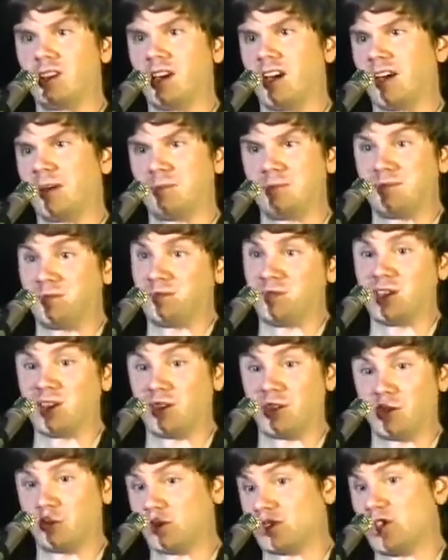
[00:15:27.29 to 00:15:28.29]
Uh, you know,
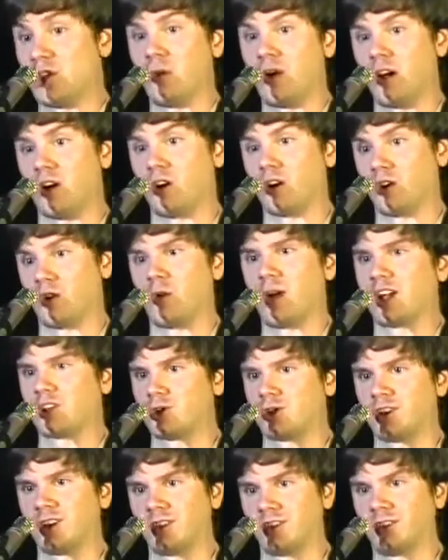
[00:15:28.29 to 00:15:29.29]
there was no error
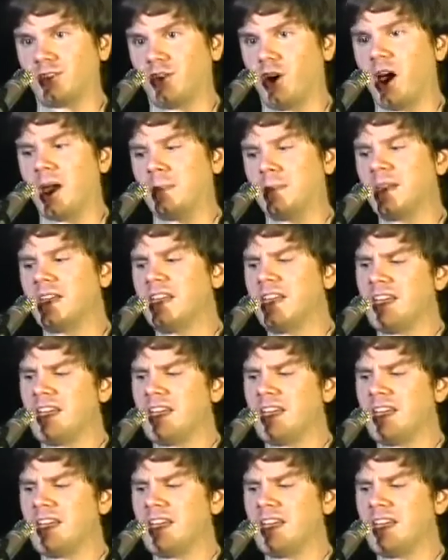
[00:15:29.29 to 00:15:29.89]
correction at the time